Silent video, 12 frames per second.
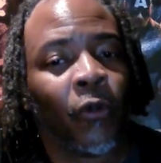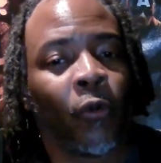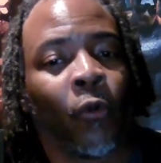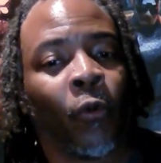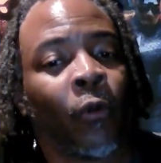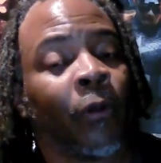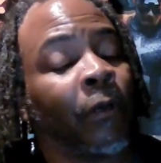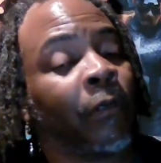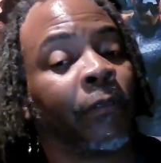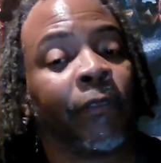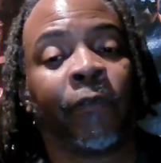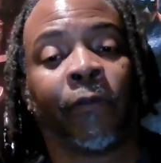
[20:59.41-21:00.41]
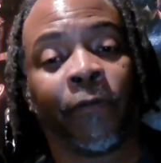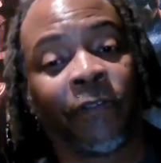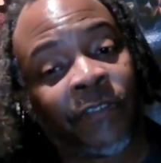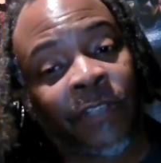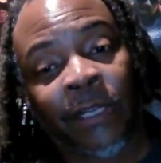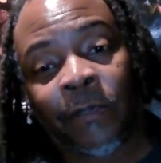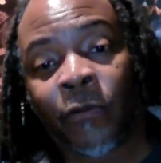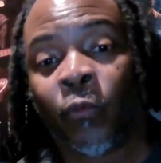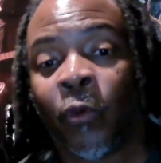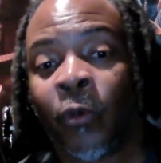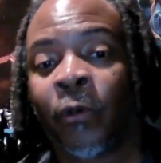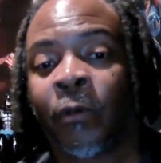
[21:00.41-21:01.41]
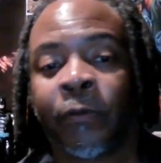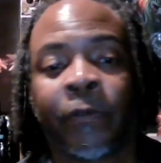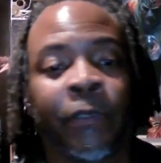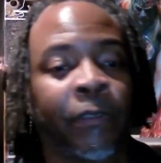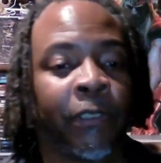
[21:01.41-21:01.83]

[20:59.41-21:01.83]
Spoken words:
or the state of the world,